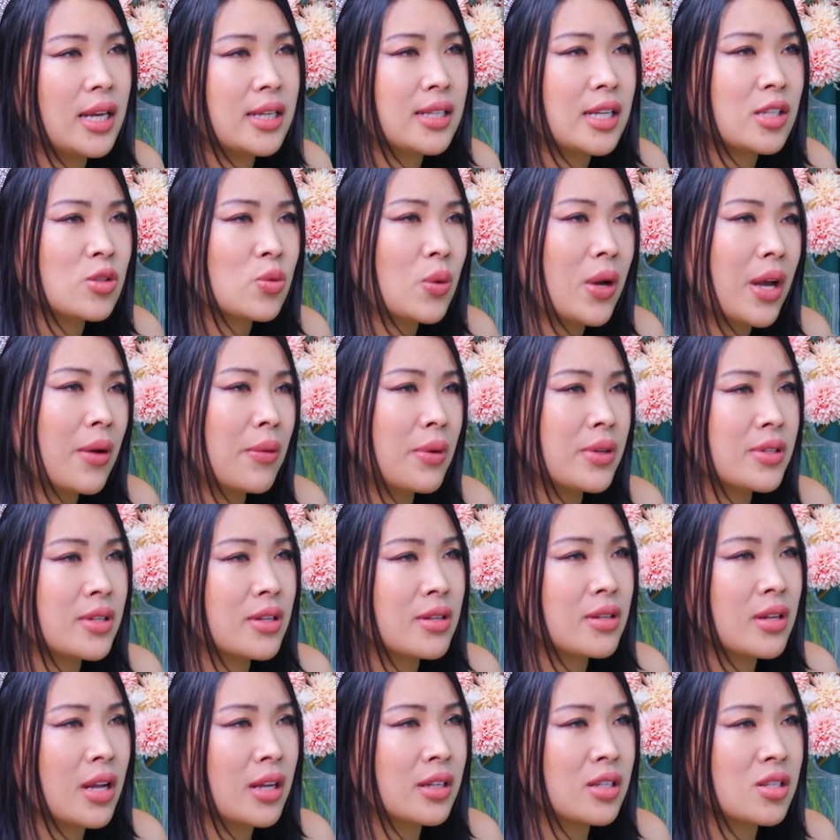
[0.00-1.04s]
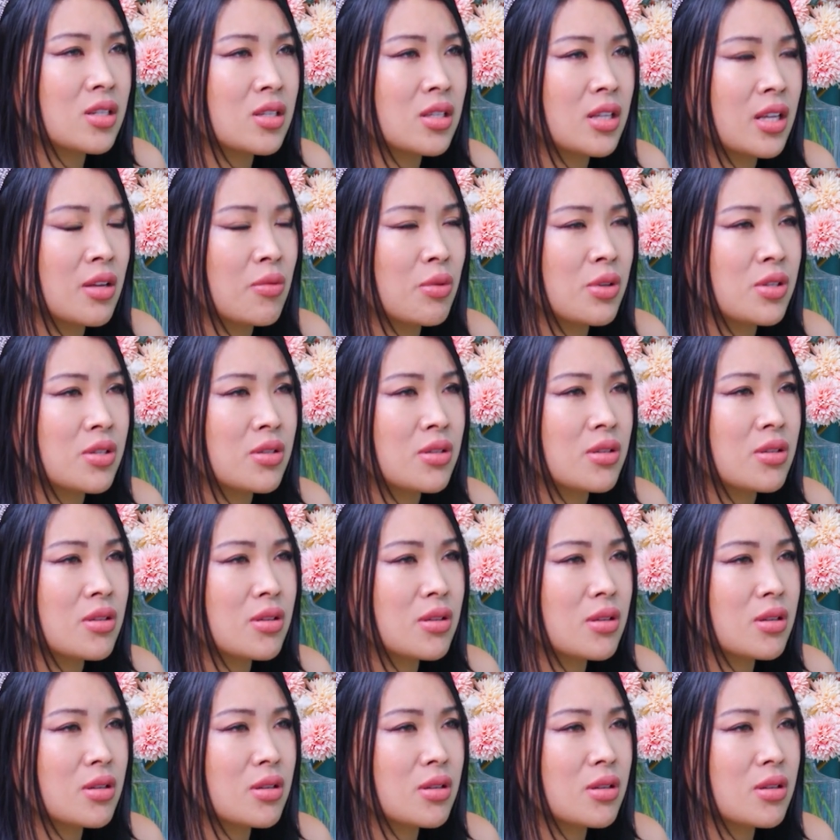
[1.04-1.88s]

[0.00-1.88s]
That's why I wasn't. It was.